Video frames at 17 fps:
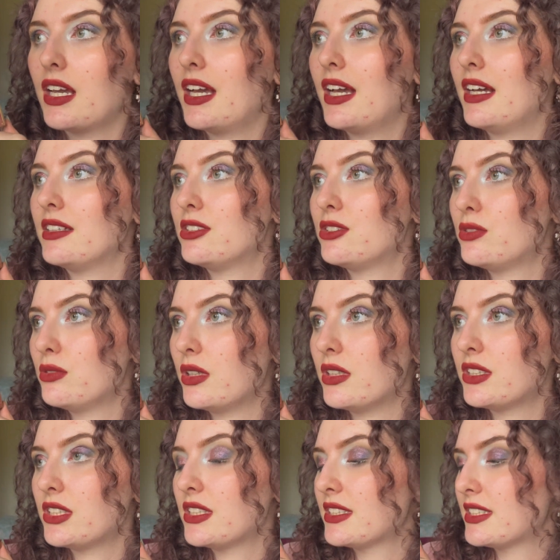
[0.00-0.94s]
at
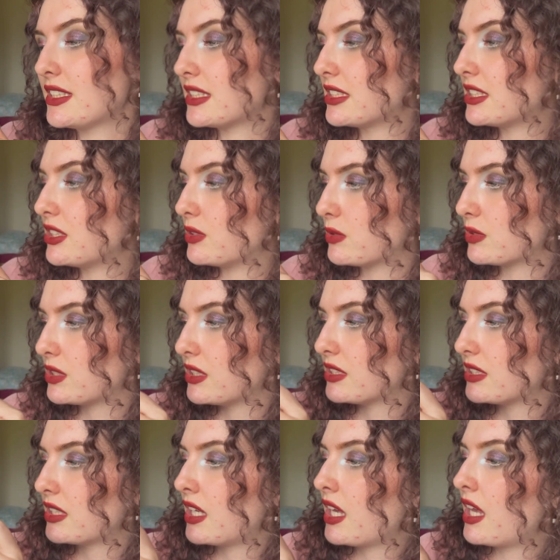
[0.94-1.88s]
260
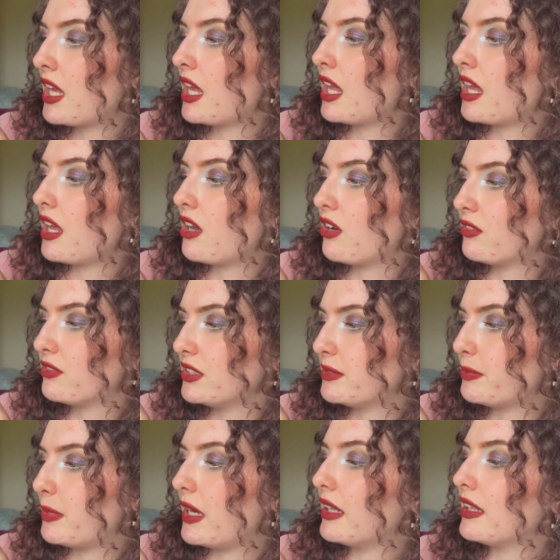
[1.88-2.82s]
uses of this
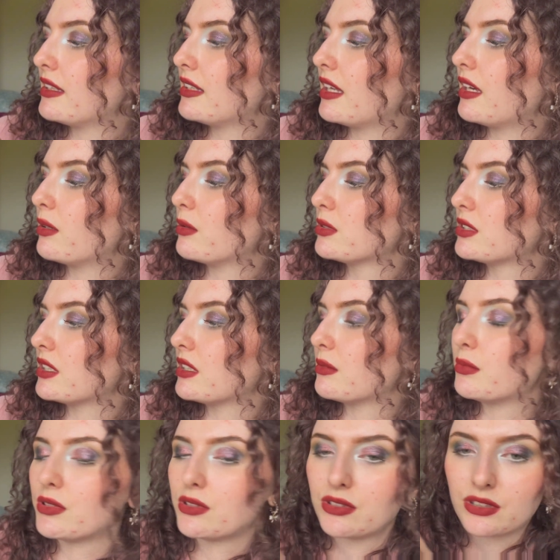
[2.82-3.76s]
palette, I was
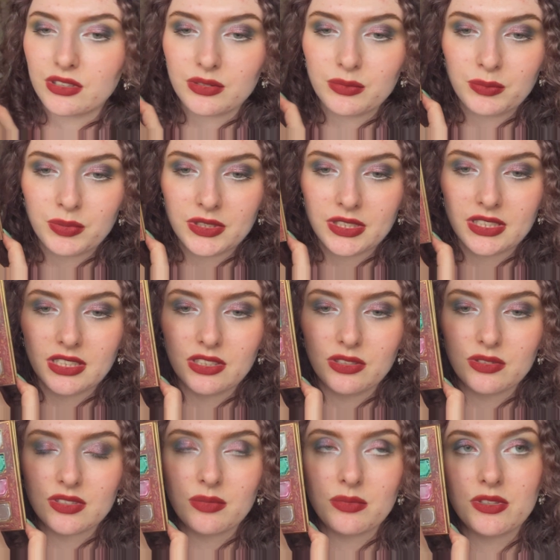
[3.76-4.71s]
able to completely
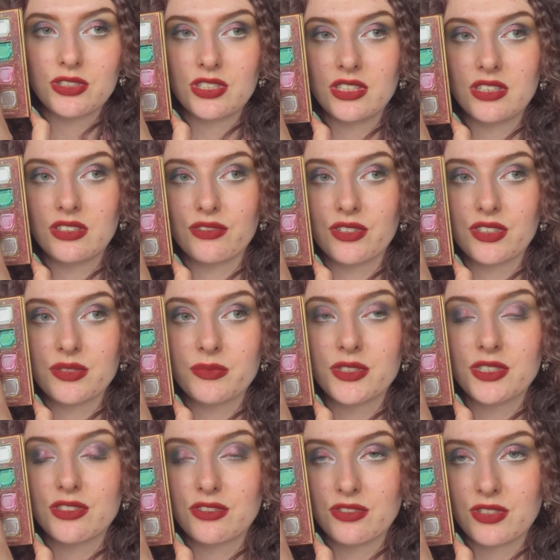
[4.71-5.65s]
use up the shade
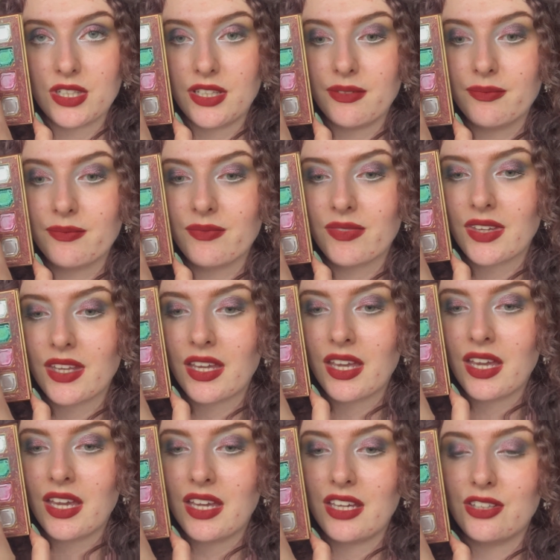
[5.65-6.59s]
Christmas Tree.
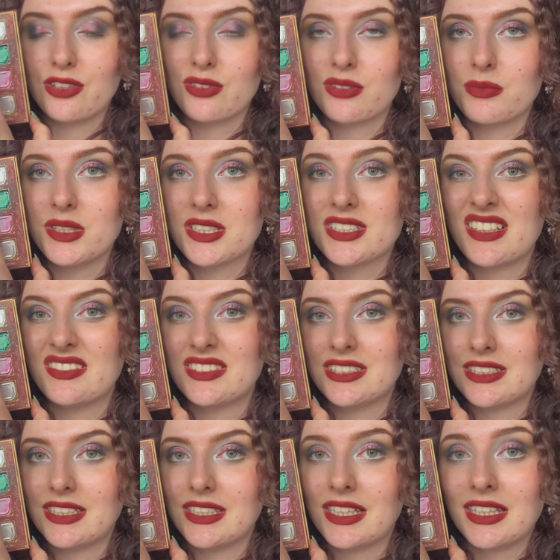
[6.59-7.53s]
It took me
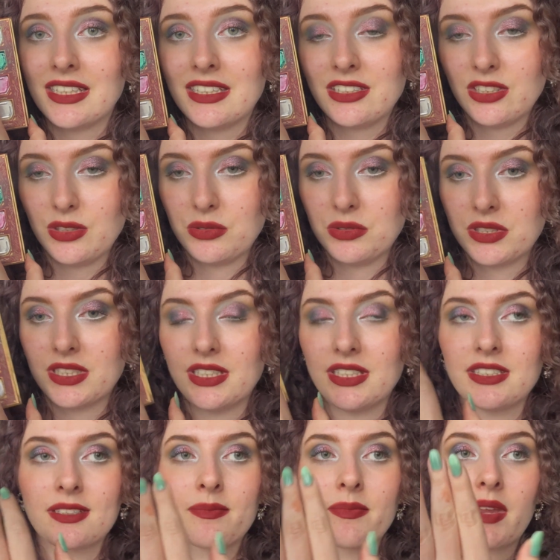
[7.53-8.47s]
78
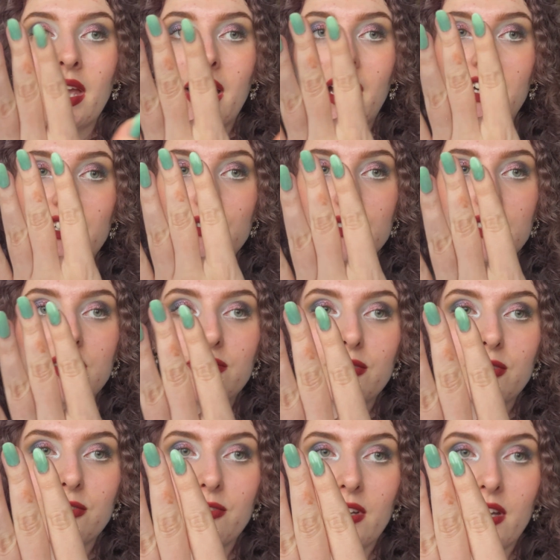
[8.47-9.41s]
uses. I used it
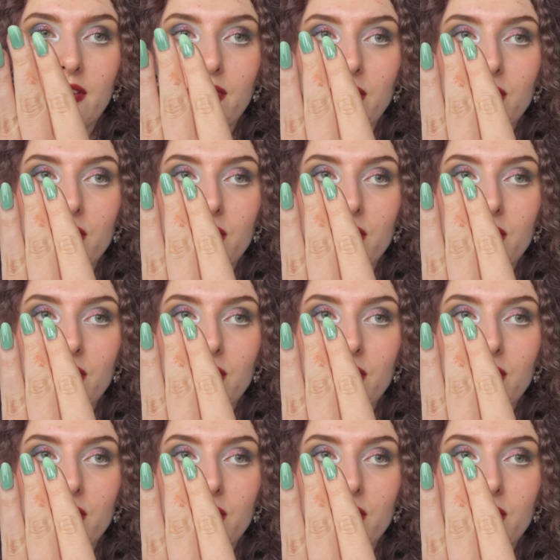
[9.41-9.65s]
for 5